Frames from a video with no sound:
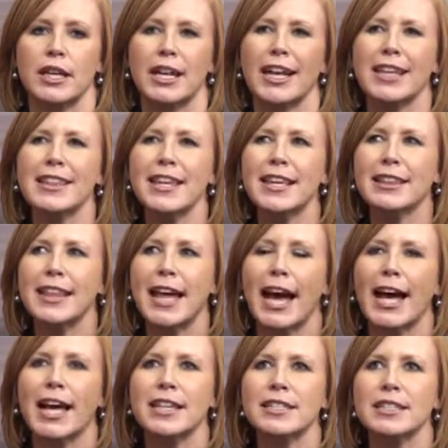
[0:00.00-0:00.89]
I think
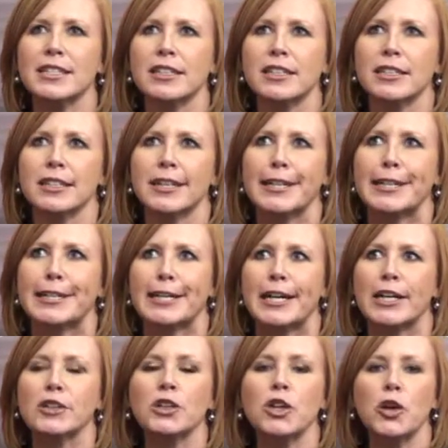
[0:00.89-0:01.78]
that
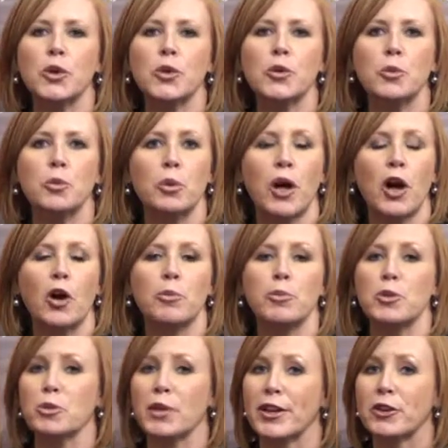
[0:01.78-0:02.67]
alone will
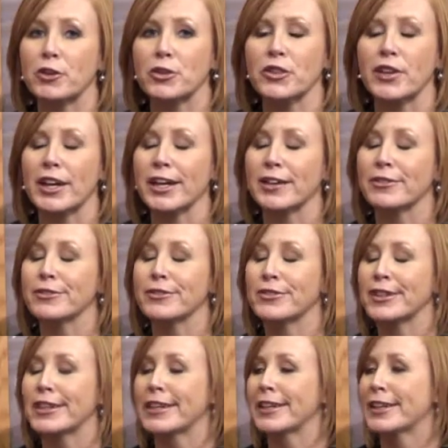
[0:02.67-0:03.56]
help you later in
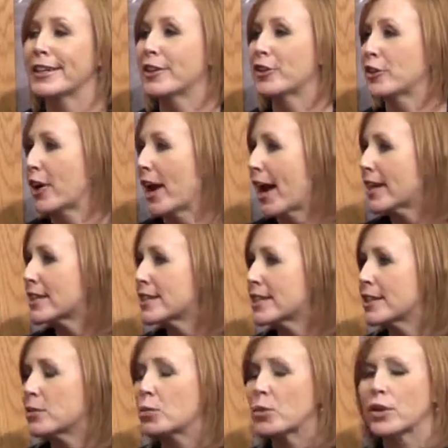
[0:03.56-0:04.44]
life,
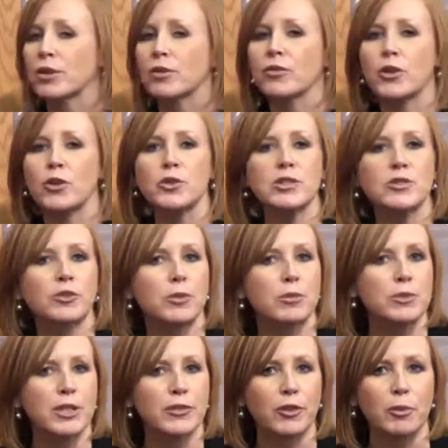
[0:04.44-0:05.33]
interacting with folks
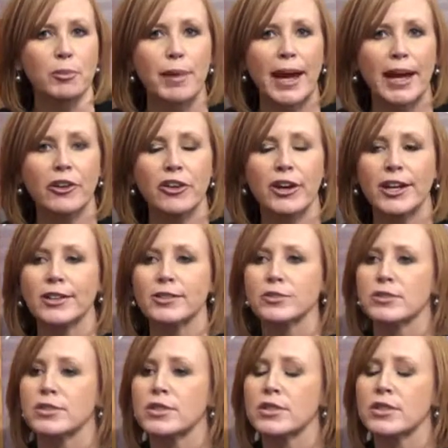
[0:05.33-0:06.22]
from different
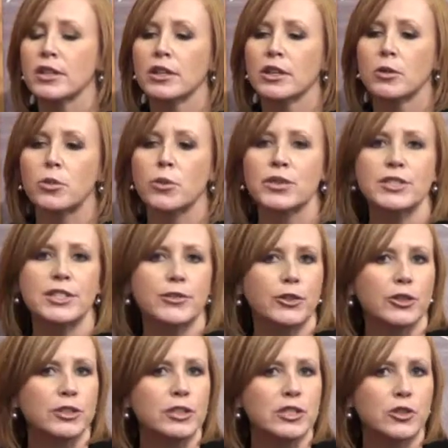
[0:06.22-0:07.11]
backgrounds, with
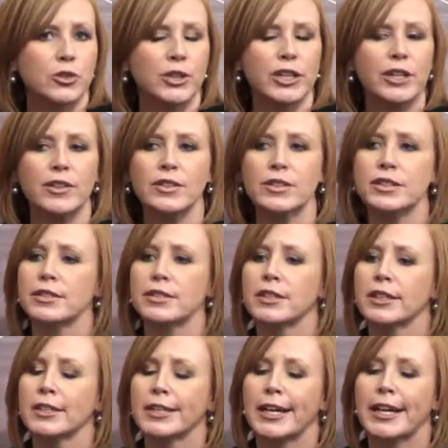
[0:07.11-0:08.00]
different strengths,
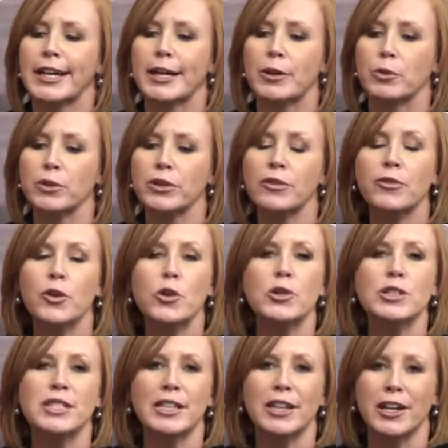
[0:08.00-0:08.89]
really
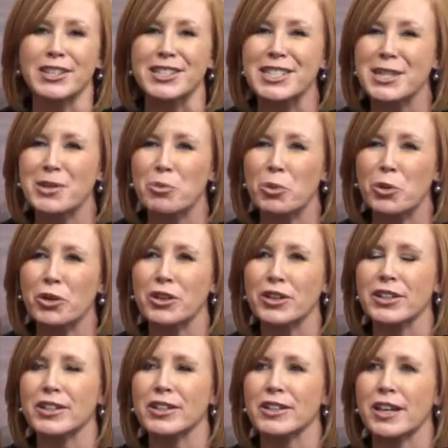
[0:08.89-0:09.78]
focusing on
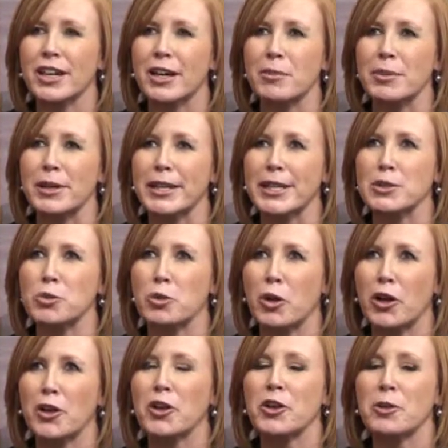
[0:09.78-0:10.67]
teamwork, because we're
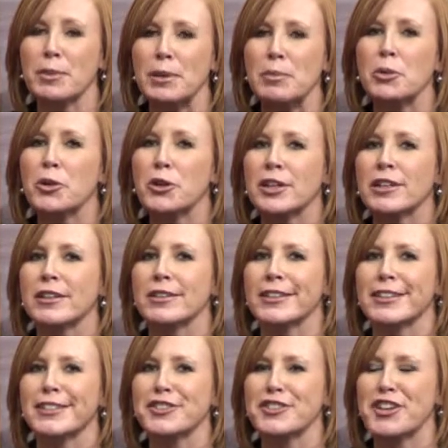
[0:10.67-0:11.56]
all going to be put
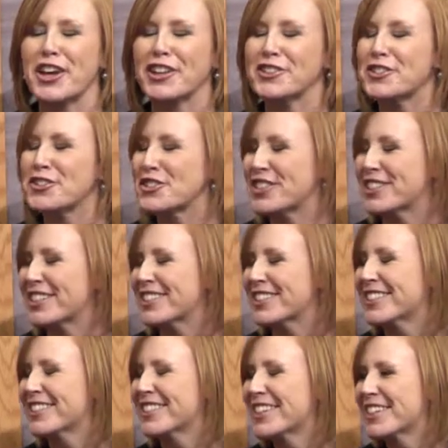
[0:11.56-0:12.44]
in
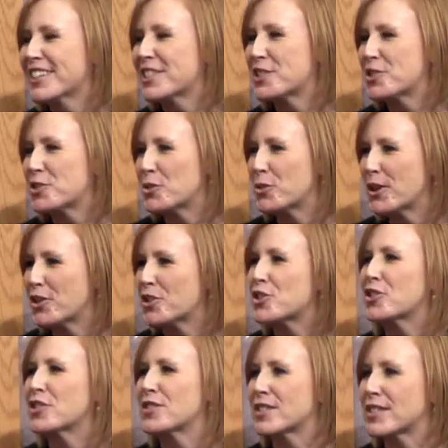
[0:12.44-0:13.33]
challenging
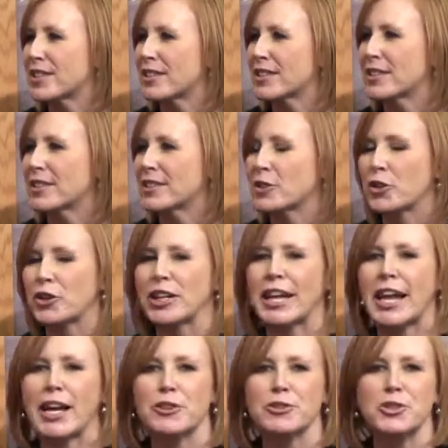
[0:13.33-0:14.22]
situations, and learning
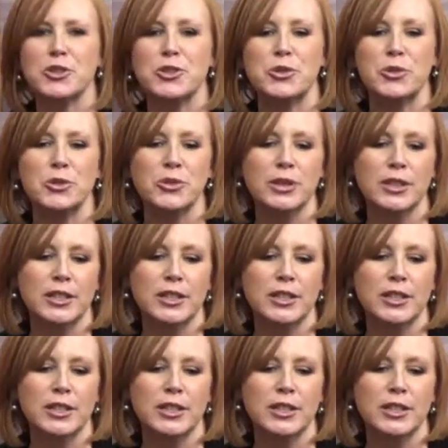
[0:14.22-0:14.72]
how to